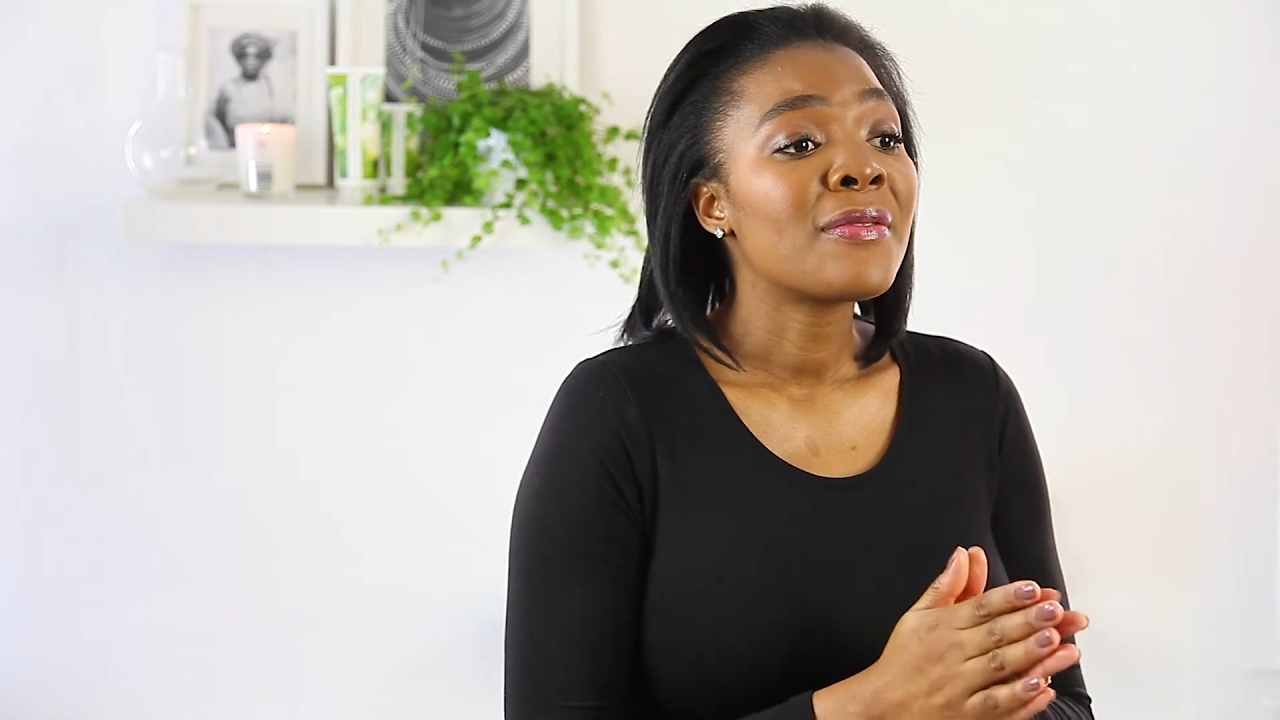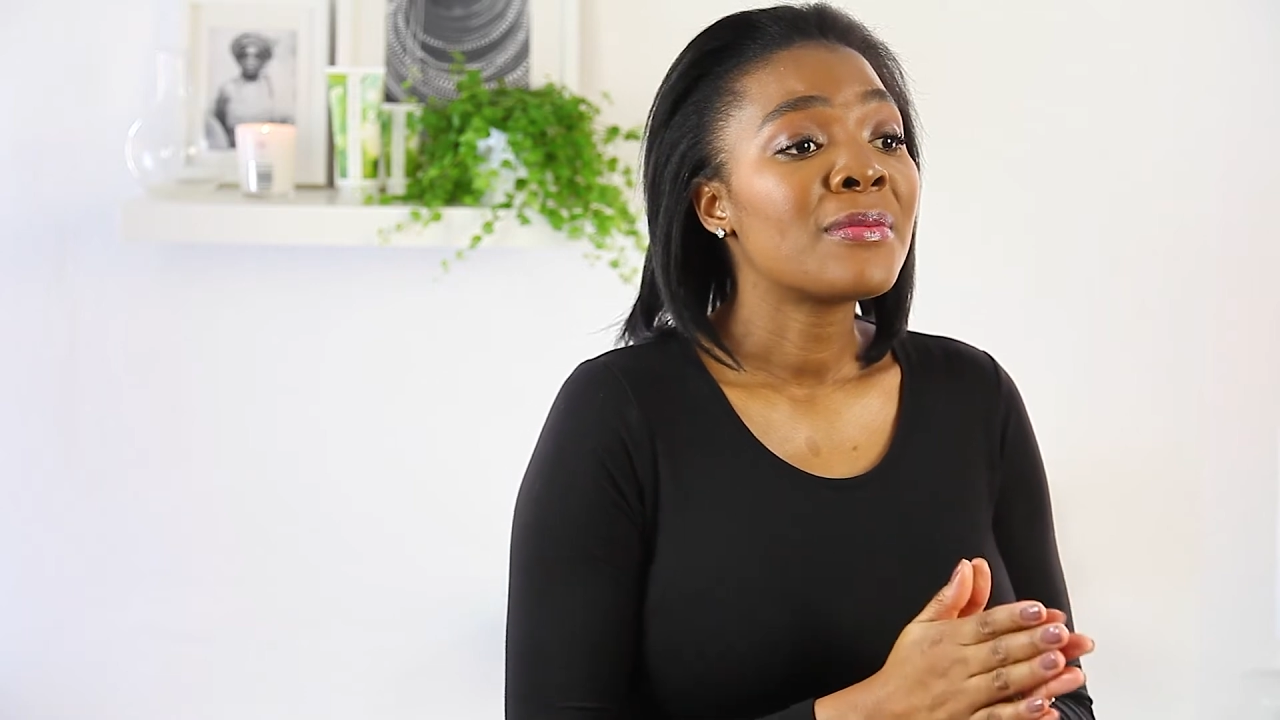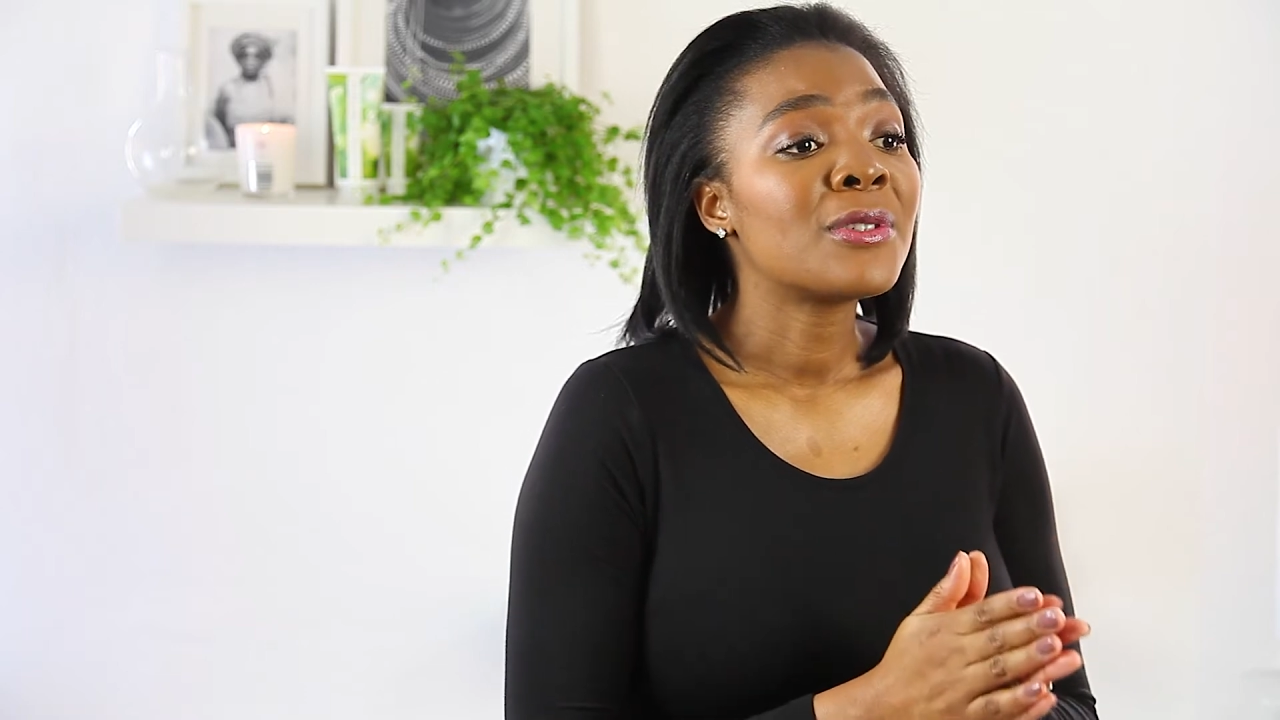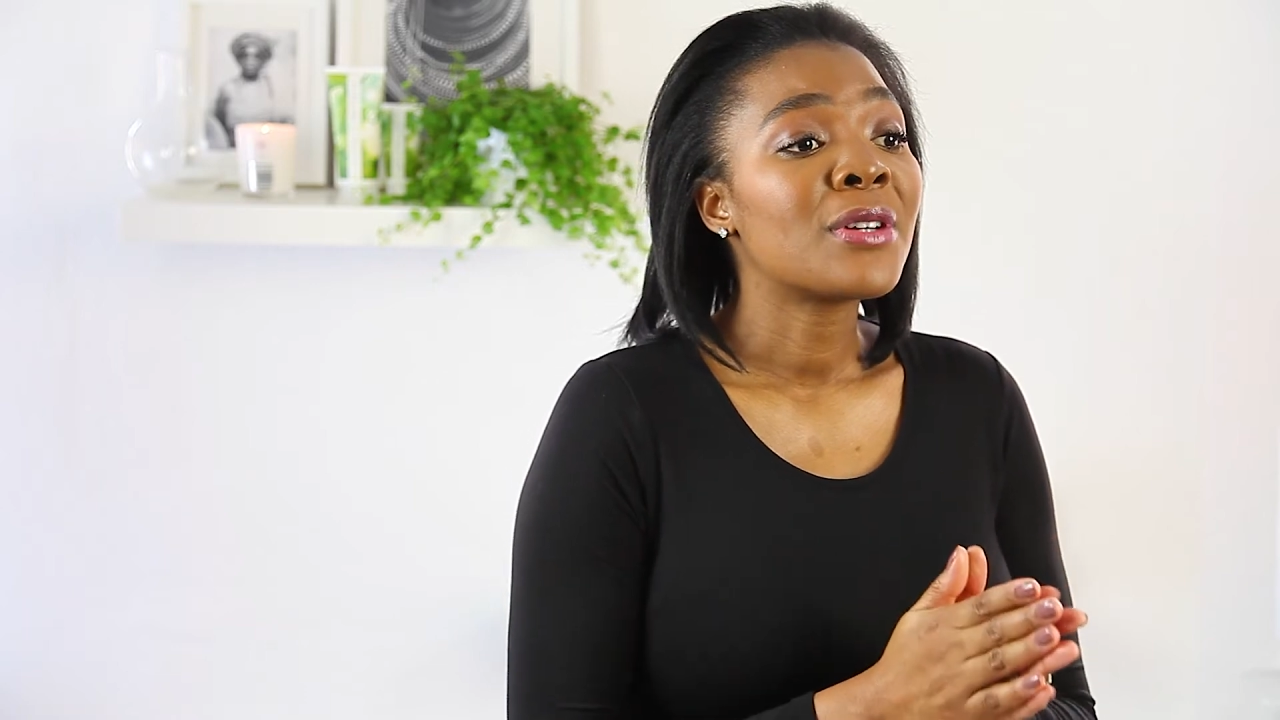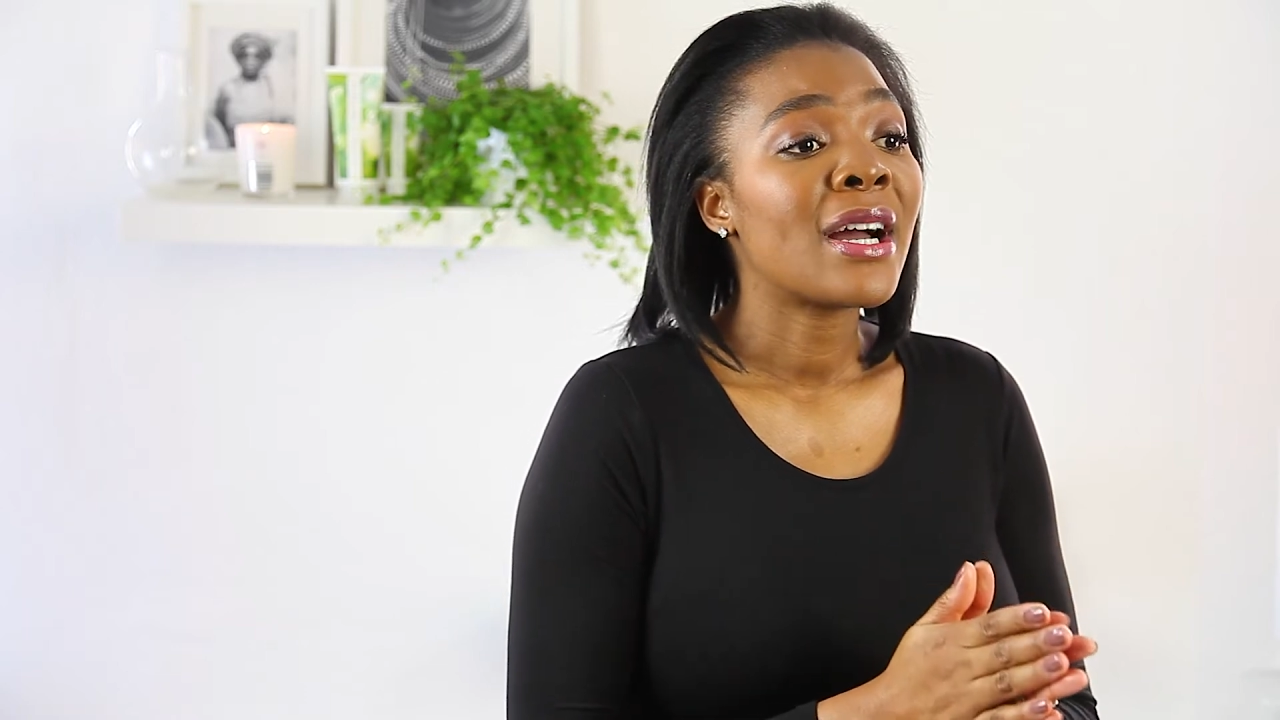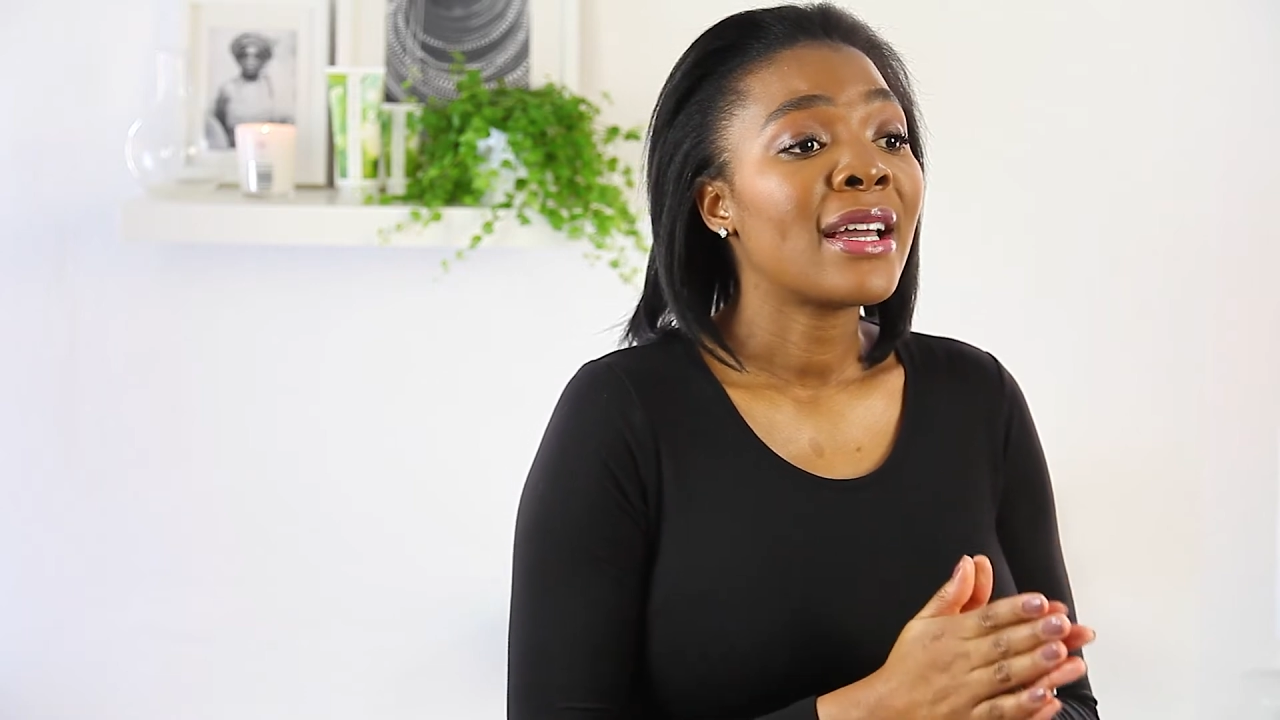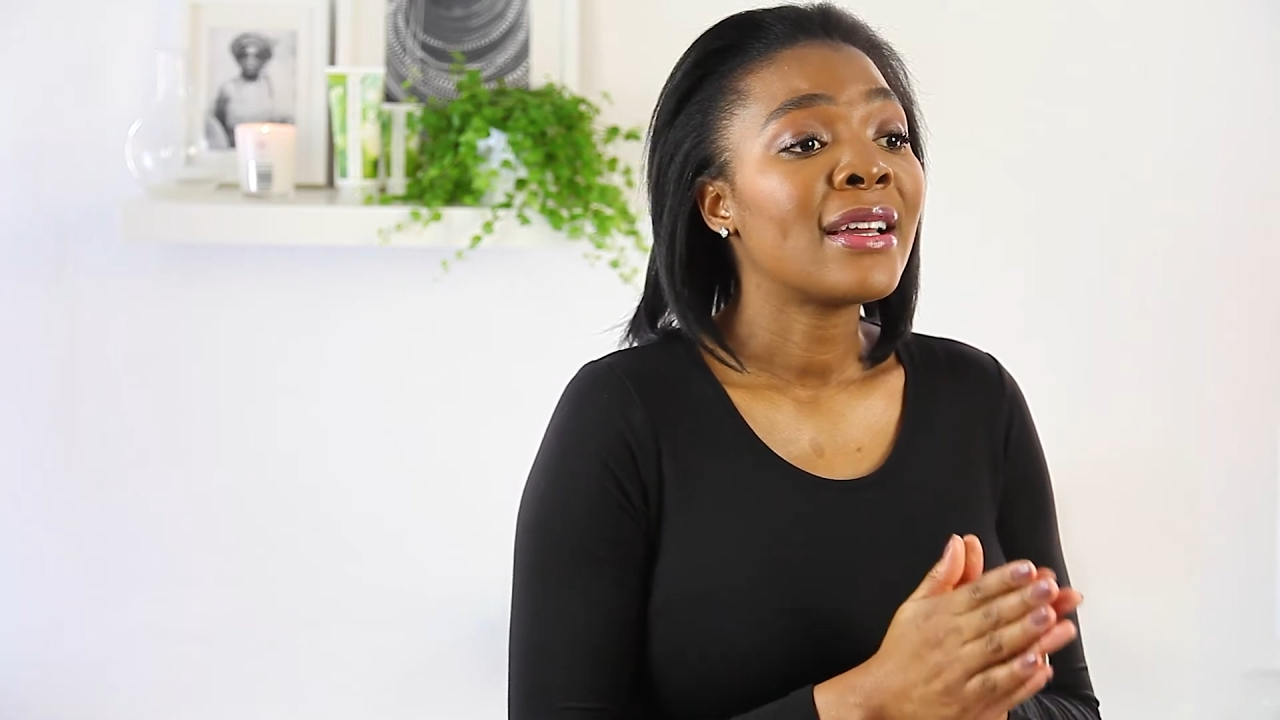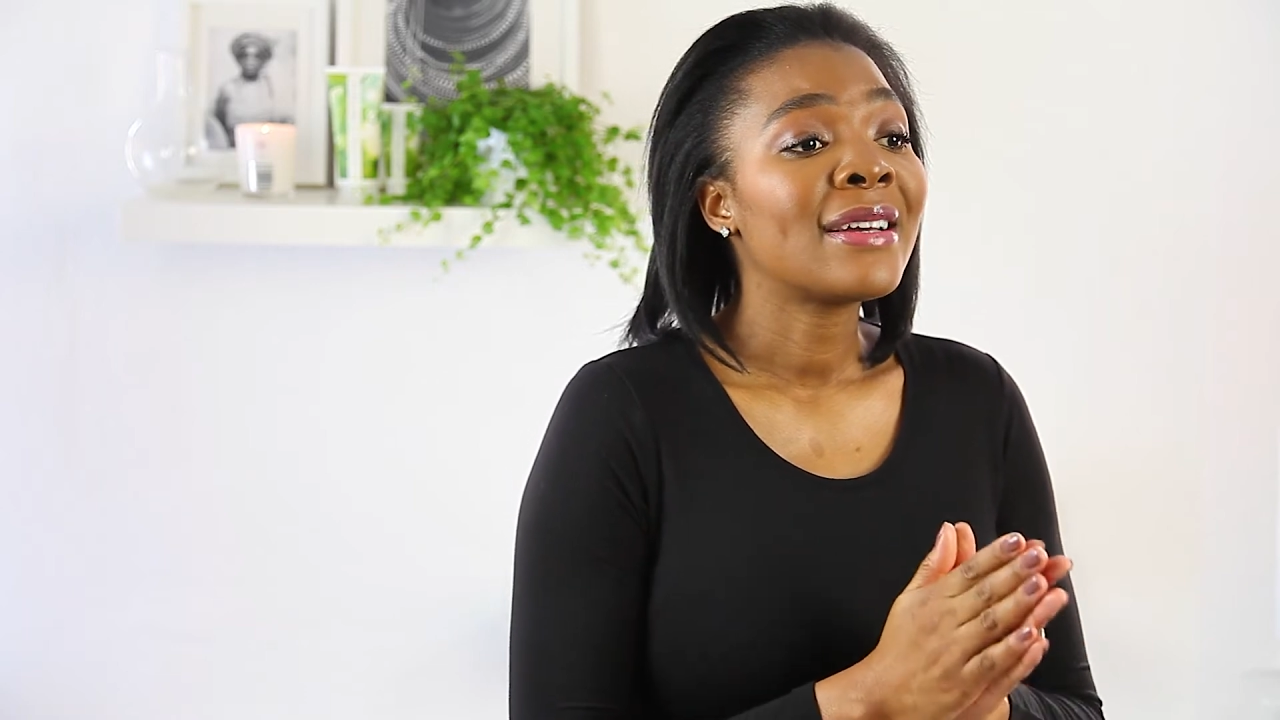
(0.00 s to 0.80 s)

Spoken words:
from dry